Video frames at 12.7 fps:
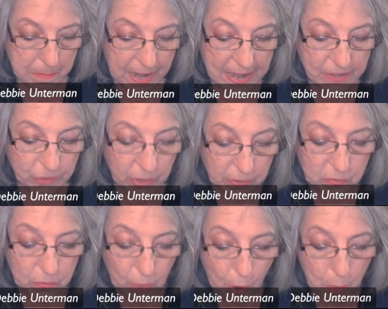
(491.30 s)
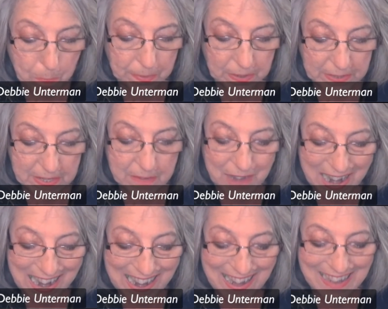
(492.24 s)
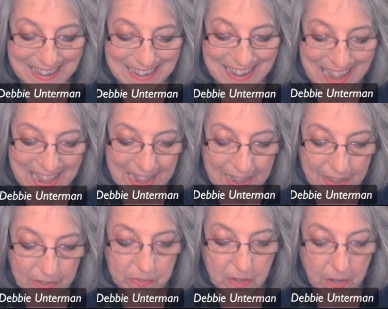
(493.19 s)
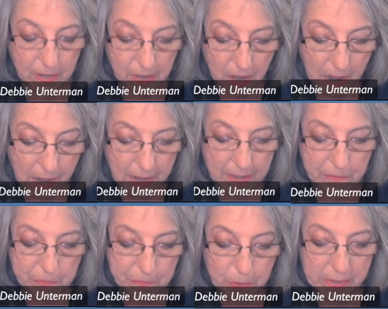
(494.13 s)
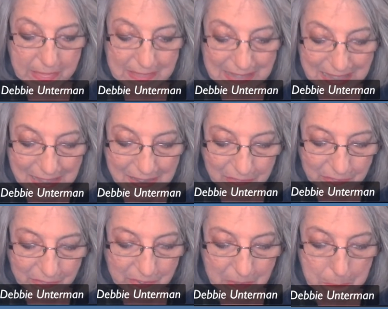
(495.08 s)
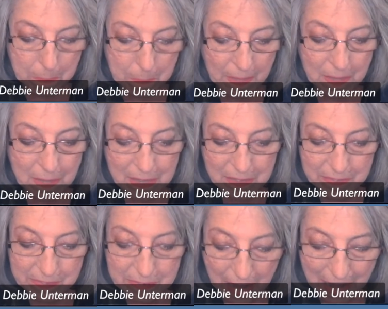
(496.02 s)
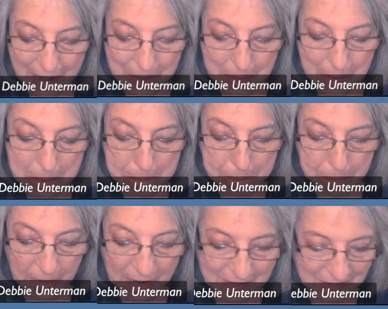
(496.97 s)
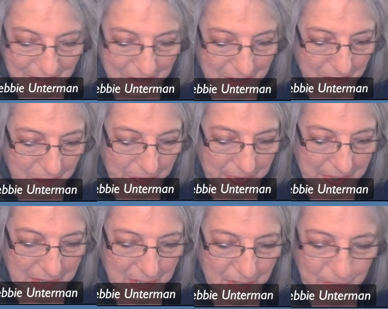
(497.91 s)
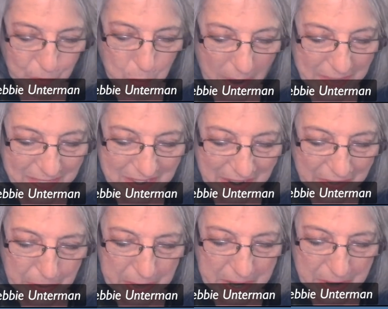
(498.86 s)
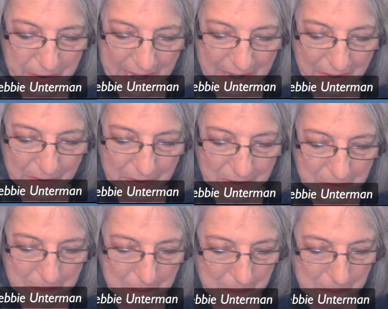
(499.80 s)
But I just don't believe I can ask God for things. He's not my butler. It's quite the other way around.